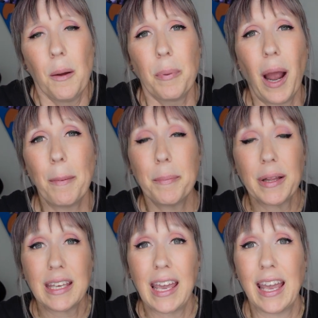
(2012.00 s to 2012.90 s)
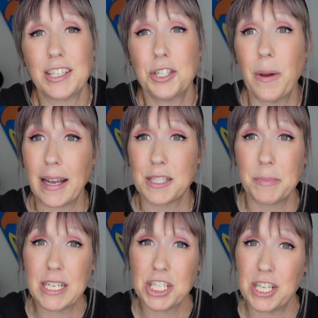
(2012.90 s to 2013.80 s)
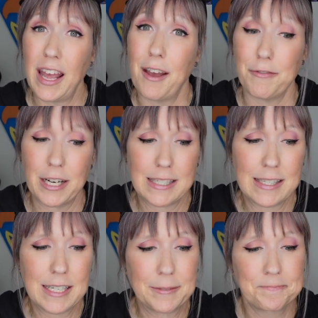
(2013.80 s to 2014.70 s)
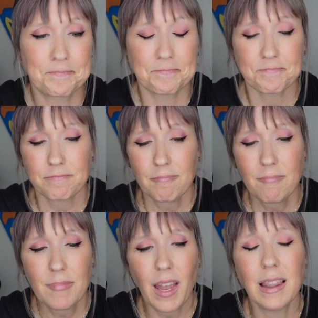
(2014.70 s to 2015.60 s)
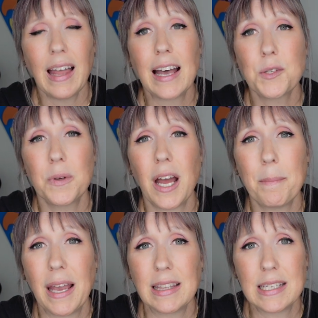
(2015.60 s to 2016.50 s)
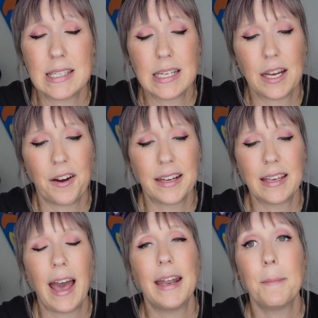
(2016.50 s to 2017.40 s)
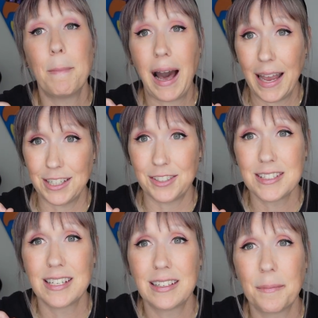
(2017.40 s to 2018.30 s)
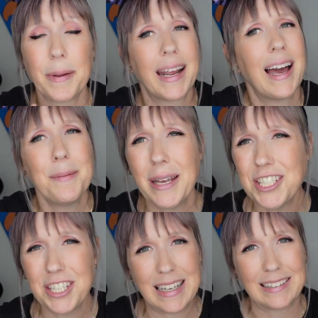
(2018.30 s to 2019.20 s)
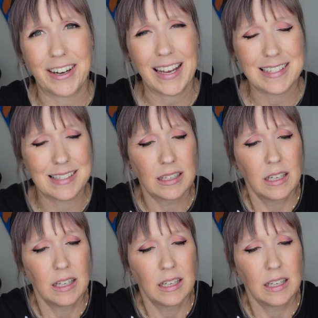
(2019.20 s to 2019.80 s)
Probably can't do Expedition Everest. Last one on my list here. Again, mild, but I got to mention it, guys.